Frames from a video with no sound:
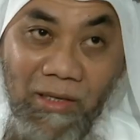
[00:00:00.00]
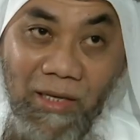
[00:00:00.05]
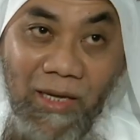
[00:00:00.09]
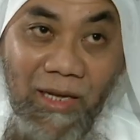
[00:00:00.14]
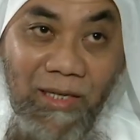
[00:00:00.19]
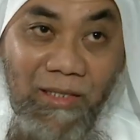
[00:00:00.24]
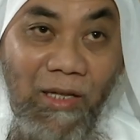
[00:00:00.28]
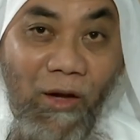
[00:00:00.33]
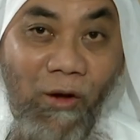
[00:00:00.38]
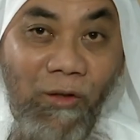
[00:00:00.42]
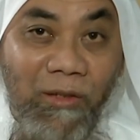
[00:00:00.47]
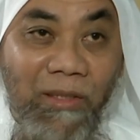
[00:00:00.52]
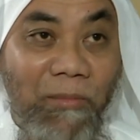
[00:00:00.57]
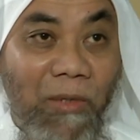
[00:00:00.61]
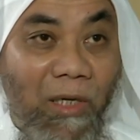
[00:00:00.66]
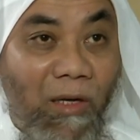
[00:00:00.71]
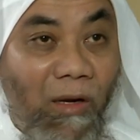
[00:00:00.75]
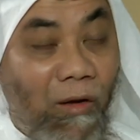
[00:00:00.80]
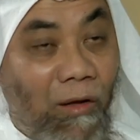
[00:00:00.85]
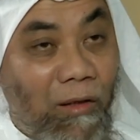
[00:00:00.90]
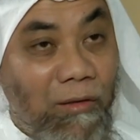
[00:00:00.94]
Yes, the
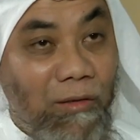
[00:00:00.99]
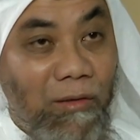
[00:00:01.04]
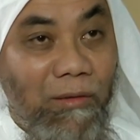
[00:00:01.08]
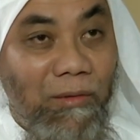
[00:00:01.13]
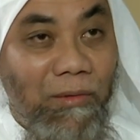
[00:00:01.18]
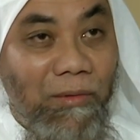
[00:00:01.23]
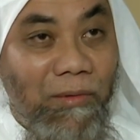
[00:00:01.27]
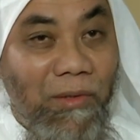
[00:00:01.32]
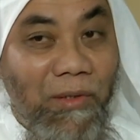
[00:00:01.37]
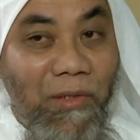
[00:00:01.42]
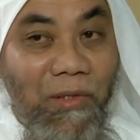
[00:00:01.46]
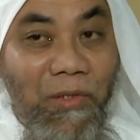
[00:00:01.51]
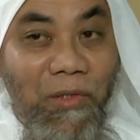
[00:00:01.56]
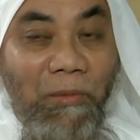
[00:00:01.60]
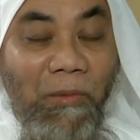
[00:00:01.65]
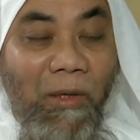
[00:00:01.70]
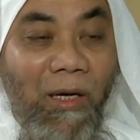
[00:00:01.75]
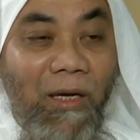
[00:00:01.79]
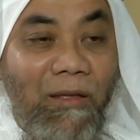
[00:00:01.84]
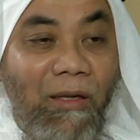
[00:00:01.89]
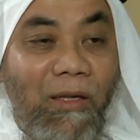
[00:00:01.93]
ultimate loss.
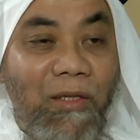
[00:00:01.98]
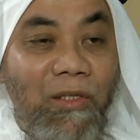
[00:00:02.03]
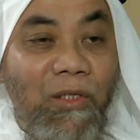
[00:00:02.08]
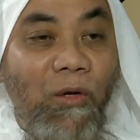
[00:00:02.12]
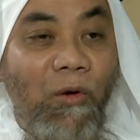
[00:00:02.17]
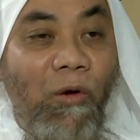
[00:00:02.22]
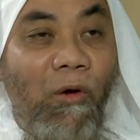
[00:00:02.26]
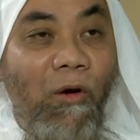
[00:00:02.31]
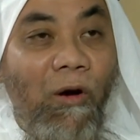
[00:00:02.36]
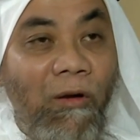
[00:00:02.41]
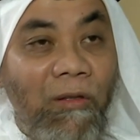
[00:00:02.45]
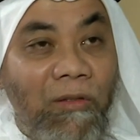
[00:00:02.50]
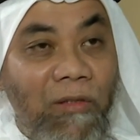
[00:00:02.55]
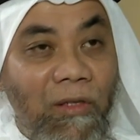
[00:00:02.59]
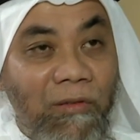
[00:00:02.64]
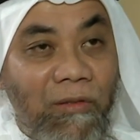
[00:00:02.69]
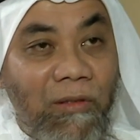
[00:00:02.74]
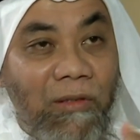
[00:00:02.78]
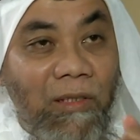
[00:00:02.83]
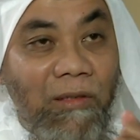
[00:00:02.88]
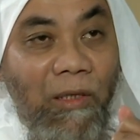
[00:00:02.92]
Subhanallah. So hold
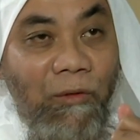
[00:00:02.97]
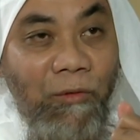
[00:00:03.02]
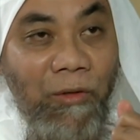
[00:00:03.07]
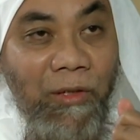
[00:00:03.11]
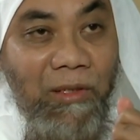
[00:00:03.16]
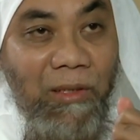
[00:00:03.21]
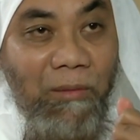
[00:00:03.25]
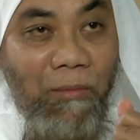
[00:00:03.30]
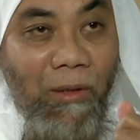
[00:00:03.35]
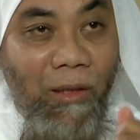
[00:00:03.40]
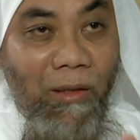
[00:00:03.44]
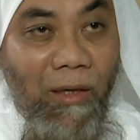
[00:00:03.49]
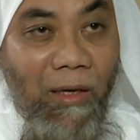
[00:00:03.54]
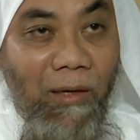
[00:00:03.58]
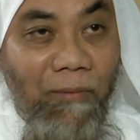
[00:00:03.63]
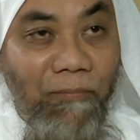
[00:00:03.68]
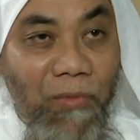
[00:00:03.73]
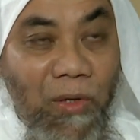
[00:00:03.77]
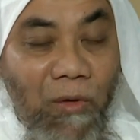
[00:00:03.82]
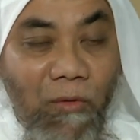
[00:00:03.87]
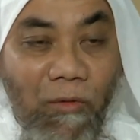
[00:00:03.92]
on to the tawheed of Allah.
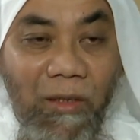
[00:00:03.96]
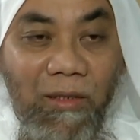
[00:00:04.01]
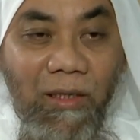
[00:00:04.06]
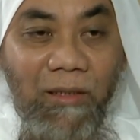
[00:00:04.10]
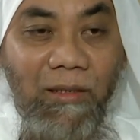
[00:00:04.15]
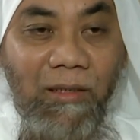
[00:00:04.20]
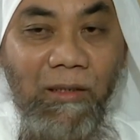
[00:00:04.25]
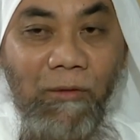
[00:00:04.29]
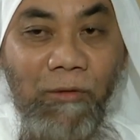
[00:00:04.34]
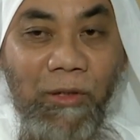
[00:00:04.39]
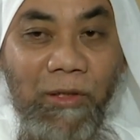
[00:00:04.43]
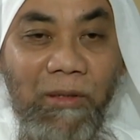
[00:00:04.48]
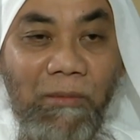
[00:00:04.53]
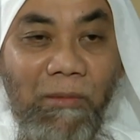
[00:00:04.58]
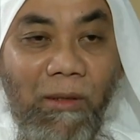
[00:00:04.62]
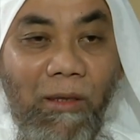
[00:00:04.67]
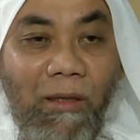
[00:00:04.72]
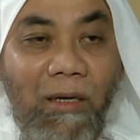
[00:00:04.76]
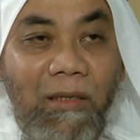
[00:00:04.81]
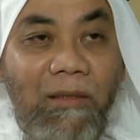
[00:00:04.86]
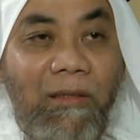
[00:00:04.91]
What are the tawheed of
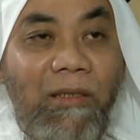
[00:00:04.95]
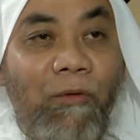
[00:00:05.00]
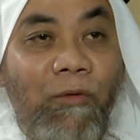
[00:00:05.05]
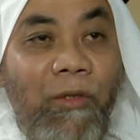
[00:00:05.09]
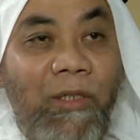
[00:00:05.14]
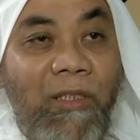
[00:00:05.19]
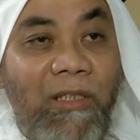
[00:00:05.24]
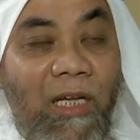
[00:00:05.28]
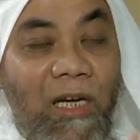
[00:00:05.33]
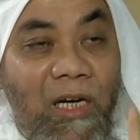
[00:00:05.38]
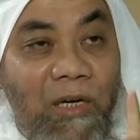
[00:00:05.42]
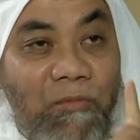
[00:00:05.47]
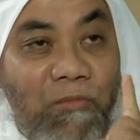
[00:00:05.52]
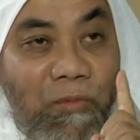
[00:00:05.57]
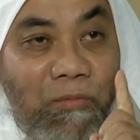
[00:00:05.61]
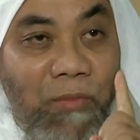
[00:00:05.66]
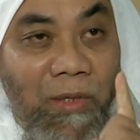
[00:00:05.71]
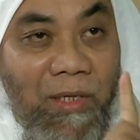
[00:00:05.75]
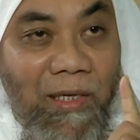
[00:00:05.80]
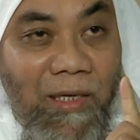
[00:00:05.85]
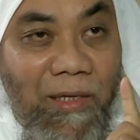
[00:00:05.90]
Allah? Tawheed
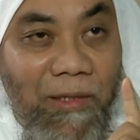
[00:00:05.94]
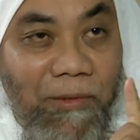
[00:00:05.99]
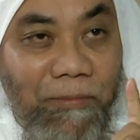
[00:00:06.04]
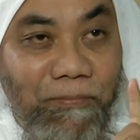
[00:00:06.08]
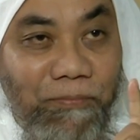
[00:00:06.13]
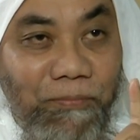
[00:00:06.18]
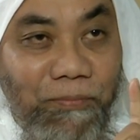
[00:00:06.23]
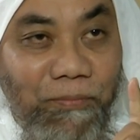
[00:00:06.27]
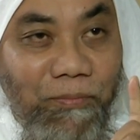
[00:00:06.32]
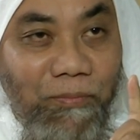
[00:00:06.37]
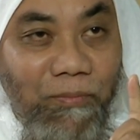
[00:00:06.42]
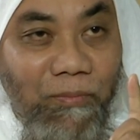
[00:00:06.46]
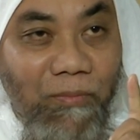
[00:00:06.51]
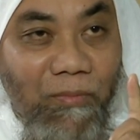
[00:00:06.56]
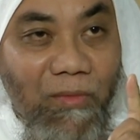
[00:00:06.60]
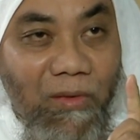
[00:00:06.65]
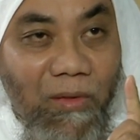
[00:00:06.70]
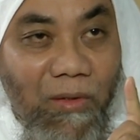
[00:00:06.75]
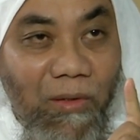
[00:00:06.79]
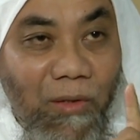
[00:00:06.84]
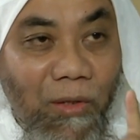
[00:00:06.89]
al-rububiyyah.
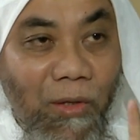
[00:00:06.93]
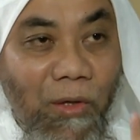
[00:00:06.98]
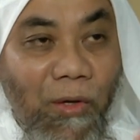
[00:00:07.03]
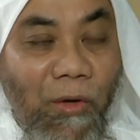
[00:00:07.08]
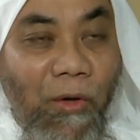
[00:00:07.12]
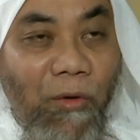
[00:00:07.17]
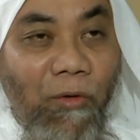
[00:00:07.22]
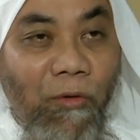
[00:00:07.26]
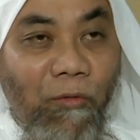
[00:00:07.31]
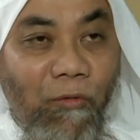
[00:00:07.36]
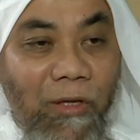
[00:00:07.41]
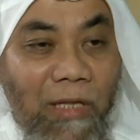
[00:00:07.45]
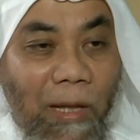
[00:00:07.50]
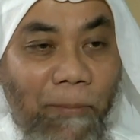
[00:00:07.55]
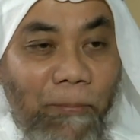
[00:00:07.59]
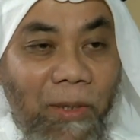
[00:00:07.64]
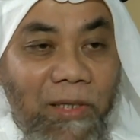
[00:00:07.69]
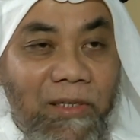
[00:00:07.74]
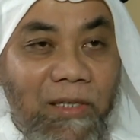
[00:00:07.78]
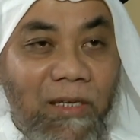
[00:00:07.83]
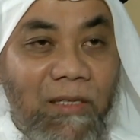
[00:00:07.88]
When a
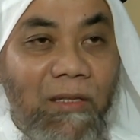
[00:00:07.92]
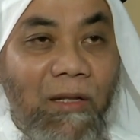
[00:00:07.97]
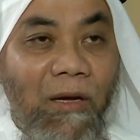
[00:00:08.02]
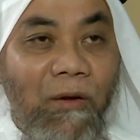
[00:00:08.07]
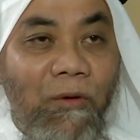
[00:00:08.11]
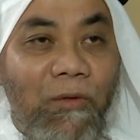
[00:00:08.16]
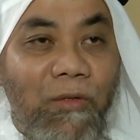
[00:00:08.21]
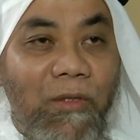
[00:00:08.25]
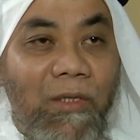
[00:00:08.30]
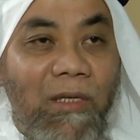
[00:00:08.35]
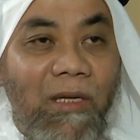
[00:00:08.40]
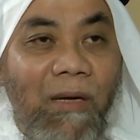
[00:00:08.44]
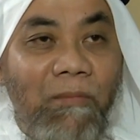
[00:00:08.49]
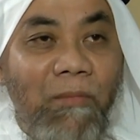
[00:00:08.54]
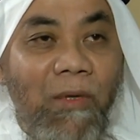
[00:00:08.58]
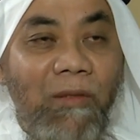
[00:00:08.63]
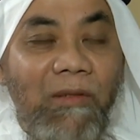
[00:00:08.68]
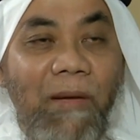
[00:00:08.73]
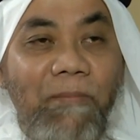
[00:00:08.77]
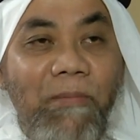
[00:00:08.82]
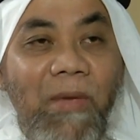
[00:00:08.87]
person knows
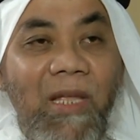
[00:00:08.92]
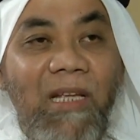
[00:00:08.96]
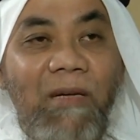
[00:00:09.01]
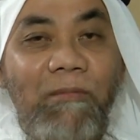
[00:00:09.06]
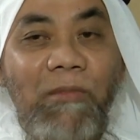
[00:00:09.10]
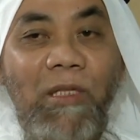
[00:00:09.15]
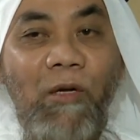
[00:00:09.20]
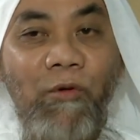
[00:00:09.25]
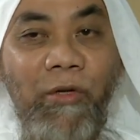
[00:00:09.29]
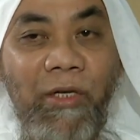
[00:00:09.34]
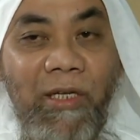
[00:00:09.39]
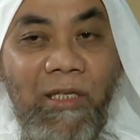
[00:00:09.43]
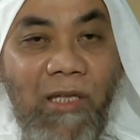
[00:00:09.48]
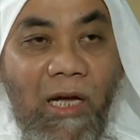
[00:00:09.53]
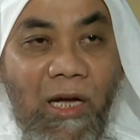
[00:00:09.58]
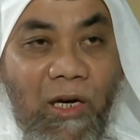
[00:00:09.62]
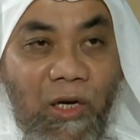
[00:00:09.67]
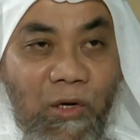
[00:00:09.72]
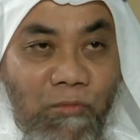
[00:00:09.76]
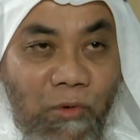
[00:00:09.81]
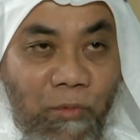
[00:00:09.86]
about the meaning of tawheed
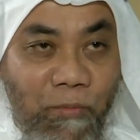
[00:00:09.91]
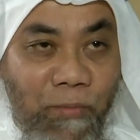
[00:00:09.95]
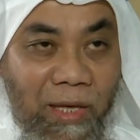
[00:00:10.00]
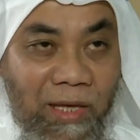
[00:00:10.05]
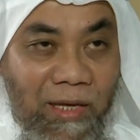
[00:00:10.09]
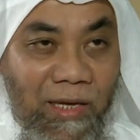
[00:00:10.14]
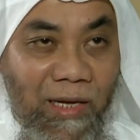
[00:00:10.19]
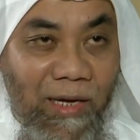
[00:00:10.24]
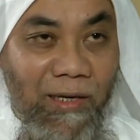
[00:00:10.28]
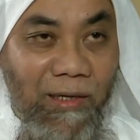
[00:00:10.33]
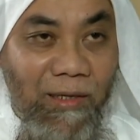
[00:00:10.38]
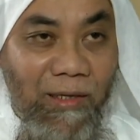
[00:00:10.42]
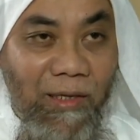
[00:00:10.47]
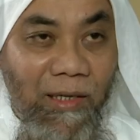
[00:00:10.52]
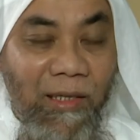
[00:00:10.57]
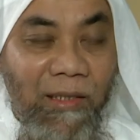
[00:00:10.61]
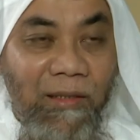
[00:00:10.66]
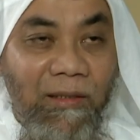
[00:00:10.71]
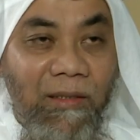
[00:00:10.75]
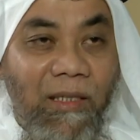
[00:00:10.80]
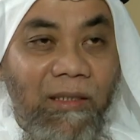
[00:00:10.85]
al-rububiyyah,
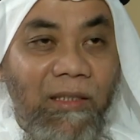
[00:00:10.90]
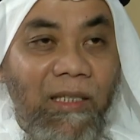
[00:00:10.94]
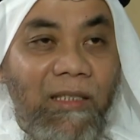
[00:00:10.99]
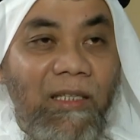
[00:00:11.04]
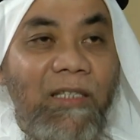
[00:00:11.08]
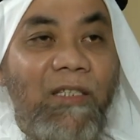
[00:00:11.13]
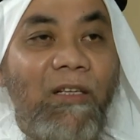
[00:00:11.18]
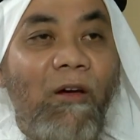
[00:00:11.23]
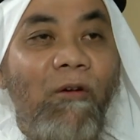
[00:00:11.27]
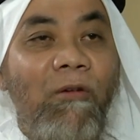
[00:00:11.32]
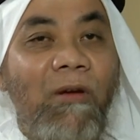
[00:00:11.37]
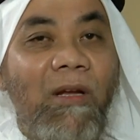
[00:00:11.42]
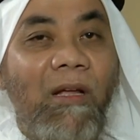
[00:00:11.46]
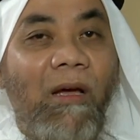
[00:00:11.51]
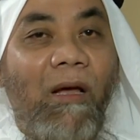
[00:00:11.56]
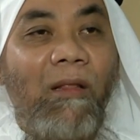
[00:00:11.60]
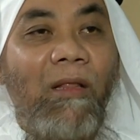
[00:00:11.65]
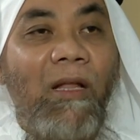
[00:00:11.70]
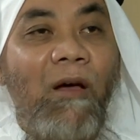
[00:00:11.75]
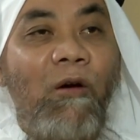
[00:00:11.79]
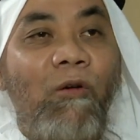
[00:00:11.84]
that it is only
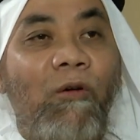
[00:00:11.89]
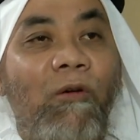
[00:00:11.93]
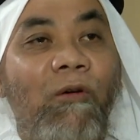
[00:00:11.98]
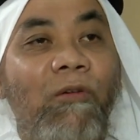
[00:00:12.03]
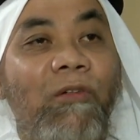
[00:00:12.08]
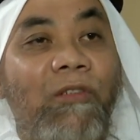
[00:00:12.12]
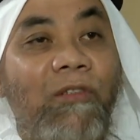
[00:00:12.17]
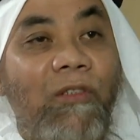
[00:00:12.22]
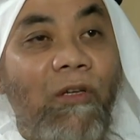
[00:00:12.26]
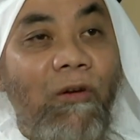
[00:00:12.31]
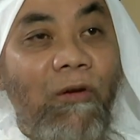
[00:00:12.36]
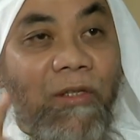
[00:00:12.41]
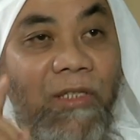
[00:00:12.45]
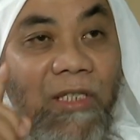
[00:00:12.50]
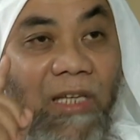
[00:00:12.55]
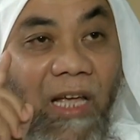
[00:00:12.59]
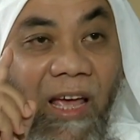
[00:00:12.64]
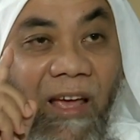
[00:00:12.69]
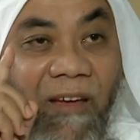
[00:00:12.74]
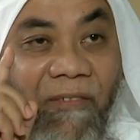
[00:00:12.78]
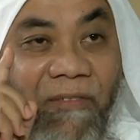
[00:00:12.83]
Allah who controls
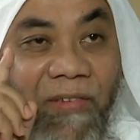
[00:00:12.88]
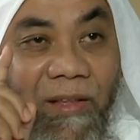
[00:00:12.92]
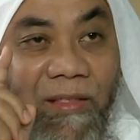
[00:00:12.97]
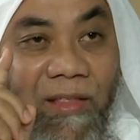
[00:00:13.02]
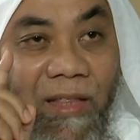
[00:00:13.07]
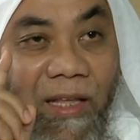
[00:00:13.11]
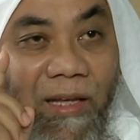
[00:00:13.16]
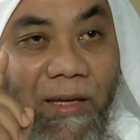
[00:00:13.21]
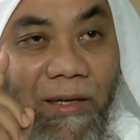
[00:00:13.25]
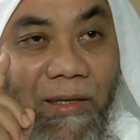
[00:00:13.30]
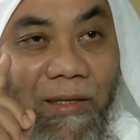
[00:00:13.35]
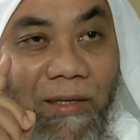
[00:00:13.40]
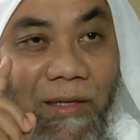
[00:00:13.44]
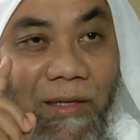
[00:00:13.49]
everything,